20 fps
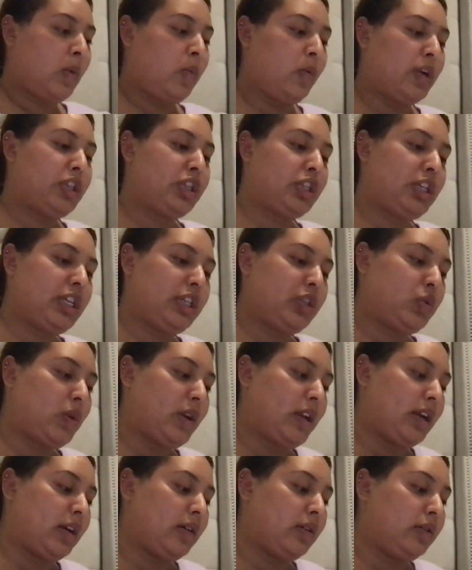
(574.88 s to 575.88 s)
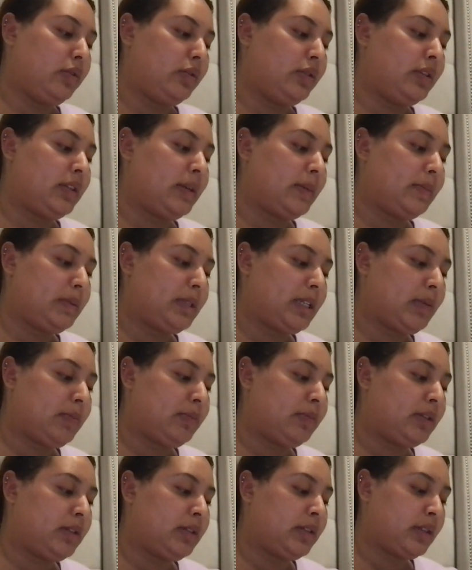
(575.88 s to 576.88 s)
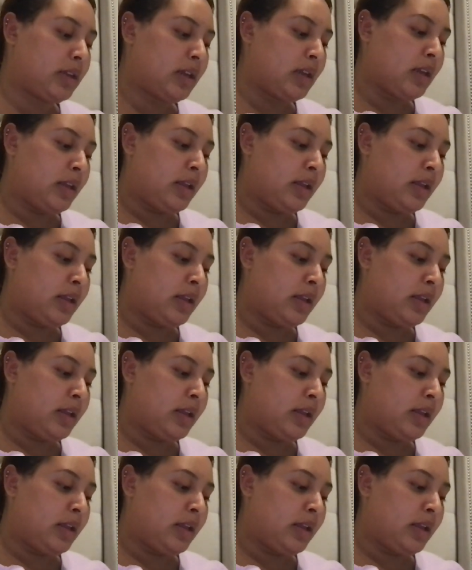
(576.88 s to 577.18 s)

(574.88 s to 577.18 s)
which each one includes symptoms,